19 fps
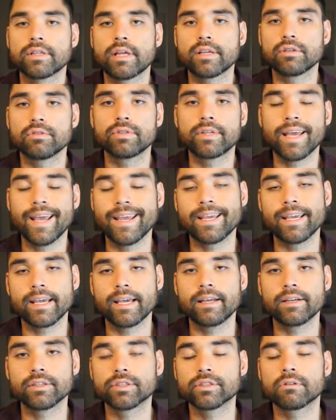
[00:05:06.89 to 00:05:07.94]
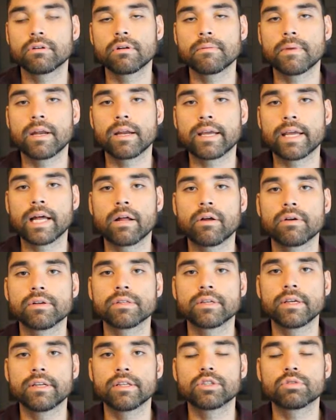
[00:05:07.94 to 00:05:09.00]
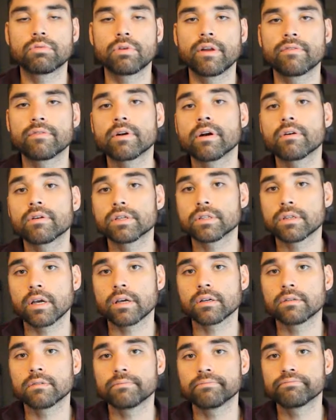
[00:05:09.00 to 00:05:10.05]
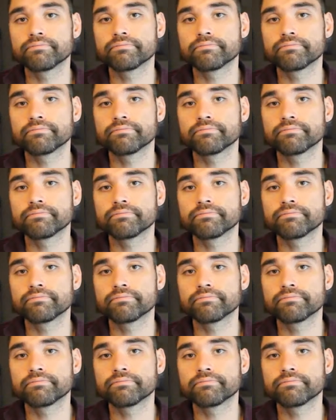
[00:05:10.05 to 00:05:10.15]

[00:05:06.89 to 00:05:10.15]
that you take in a certain amount of calories in a 24-hour cycle.